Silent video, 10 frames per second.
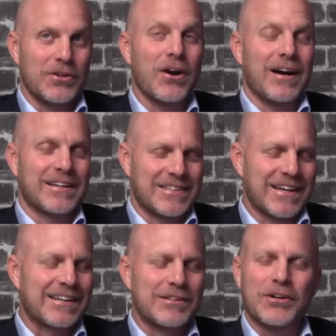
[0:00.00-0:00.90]
Yeah,
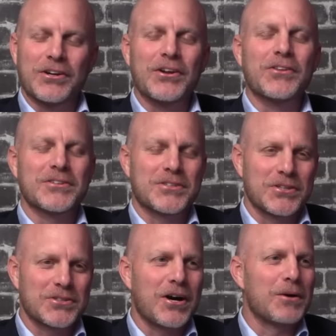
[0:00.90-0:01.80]
exactly. No.
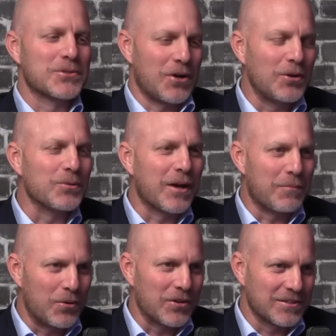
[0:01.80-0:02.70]
This car was old when
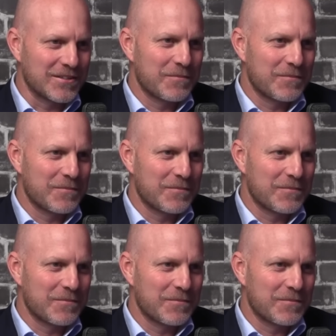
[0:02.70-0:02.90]
I bought it.